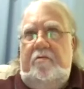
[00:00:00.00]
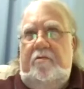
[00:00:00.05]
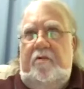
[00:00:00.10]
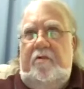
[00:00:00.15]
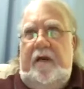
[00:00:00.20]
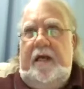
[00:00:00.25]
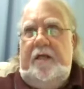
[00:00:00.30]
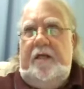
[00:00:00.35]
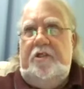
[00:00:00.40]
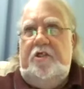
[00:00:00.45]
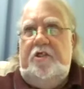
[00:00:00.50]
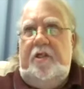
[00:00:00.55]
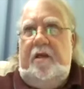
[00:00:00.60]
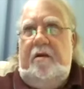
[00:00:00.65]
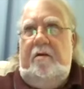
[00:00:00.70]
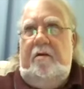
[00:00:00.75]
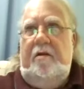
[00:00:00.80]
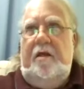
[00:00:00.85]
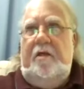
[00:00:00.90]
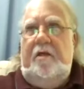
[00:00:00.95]
crashed
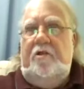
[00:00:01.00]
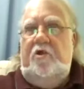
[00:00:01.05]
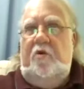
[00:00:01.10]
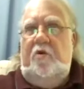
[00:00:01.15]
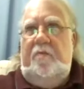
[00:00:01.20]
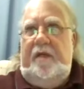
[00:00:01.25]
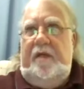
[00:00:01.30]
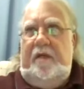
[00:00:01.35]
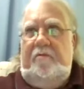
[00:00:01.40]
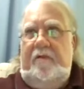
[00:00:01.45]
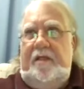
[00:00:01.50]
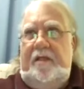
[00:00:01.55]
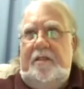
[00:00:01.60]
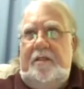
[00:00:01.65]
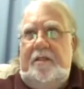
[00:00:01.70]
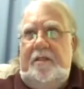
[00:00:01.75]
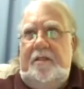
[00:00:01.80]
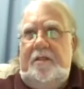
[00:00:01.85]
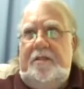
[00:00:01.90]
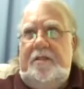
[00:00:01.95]
there. Too many
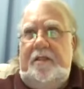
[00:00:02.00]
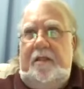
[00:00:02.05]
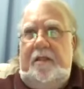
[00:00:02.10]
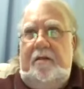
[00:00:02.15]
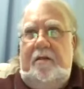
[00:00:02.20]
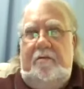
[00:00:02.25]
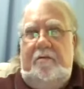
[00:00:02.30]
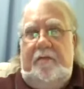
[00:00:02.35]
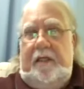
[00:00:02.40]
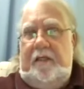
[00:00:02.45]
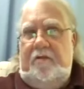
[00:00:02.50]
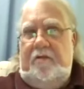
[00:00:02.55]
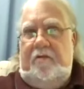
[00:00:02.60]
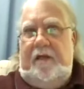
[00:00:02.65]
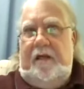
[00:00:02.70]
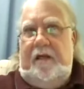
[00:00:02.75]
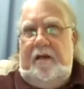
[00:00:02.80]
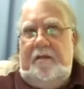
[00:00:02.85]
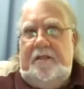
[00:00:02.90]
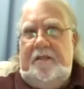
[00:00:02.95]
witnesses, including 3
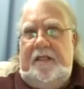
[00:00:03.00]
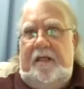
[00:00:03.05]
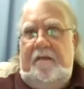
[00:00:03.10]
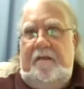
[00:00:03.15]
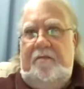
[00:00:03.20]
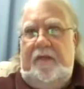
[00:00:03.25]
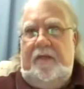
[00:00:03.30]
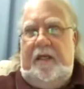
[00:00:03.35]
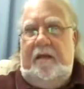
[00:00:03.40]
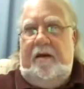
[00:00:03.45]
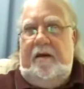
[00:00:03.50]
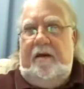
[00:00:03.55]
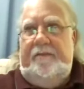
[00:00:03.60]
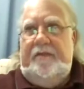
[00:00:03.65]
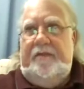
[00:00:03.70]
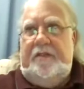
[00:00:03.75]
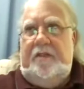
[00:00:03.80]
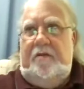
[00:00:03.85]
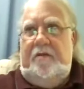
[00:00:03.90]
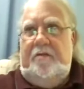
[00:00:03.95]
RCMP
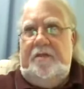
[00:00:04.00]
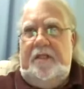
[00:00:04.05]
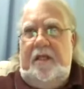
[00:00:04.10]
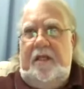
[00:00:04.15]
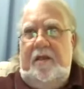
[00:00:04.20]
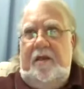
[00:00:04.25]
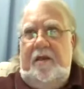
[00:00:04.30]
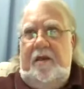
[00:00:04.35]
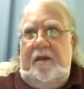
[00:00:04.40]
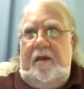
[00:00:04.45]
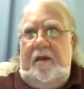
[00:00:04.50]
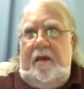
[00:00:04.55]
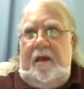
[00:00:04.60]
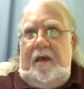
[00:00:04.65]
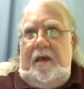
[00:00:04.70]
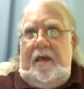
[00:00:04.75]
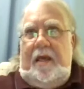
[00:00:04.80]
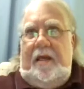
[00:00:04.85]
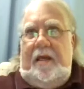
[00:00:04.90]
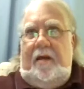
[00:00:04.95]
officers.
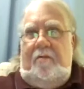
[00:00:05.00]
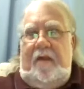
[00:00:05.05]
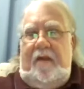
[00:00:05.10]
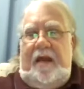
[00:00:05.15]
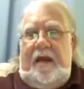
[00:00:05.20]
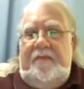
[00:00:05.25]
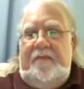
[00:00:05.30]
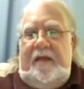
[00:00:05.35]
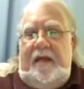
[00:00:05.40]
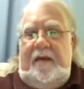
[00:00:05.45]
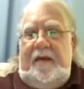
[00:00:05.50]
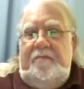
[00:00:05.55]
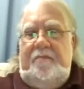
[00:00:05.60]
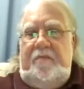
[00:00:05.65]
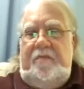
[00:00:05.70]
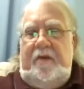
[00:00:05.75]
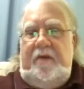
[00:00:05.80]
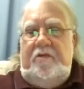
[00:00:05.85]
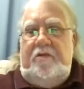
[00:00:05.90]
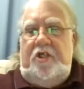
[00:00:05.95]
And I'll wrap it up
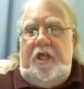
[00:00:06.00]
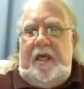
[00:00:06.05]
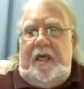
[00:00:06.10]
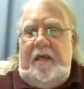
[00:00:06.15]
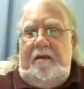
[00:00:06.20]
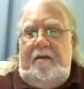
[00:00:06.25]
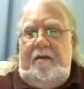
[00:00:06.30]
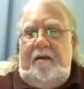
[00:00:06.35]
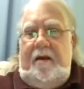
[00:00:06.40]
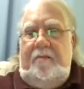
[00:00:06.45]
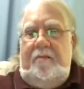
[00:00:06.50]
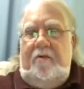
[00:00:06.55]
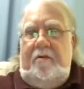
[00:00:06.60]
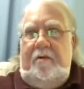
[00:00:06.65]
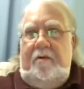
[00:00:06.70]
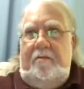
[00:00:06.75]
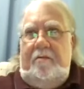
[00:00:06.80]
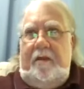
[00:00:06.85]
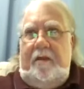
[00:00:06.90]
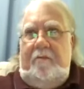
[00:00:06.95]
about Shag
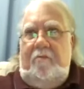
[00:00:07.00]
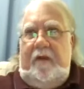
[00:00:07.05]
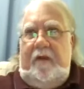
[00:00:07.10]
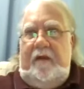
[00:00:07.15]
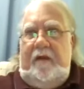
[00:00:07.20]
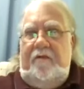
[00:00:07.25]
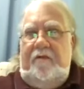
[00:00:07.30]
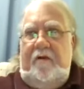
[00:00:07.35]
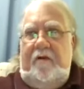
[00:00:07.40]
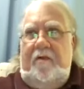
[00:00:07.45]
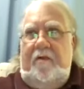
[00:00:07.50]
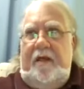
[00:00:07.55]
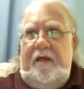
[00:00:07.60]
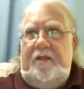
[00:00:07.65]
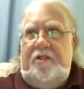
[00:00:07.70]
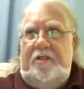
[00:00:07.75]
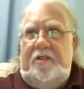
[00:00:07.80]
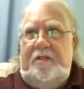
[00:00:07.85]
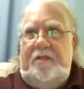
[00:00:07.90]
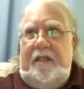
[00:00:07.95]
Harbour and wait for
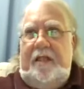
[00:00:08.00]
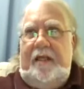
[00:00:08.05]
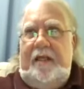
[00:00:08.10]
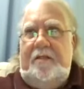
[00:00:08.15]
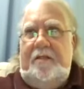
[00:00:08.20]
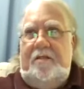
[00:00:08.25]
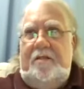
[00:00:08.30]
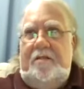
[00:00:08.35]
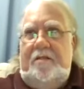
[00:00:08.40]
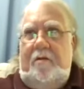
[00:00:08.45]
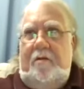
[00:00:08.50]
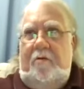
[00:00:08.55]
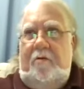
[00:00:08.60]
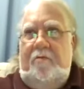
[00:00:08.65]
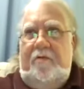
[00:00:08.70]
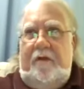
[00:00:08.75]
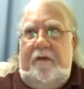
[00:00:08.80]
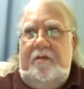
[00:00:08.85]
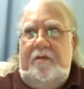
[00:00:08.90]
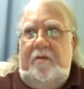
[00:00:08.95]
questions and answers.
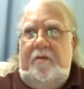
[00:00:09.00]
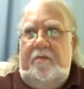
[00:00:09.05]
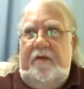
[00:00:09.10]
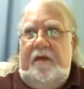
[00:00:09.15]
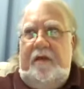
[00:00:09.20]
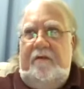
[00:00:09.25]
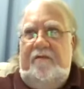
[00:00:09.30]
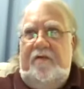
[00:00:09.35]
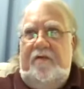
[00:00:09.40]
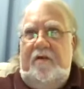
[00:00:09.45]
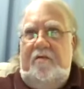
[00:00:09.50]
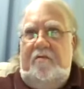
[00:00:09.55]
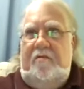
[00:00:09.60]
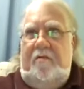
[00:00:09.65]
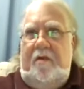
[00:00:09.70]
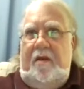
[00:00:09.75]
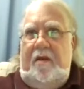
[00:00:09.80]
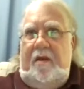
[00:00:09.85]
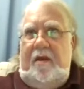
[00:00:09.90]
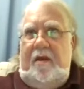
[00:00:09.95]
Hopefully there'll be a few.
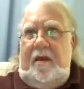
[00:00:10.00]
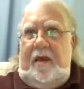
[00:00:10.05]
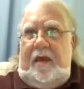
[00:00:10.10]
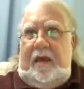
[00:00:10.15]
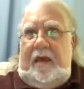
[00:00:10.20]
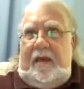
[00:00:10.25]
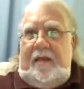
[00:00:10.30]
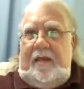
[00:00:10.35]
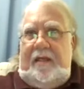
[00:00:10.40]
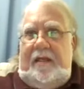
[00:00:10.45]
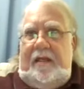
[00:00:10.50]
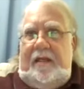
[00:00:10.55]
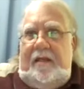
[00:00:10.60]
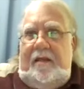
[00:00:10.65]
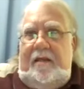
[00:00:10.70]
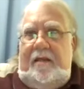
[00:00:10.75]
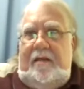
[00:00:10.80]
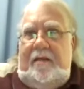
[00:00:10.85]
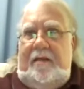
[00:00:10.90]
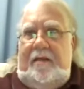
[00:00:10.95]

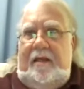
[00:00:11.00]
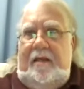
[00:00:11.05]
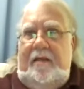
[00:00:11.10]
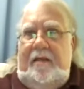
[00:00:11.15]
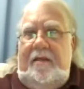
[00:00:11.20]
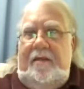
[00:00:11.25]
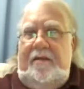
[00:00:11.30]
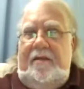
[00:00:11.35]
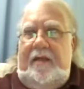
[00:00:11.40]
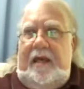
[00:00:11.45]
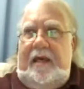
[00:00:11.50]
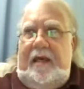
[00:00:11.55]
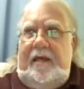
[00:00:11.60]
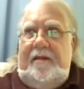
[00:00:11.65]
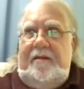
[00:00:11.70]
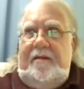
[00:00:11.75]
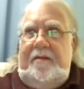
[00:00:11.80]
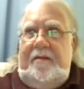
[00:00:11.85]
In that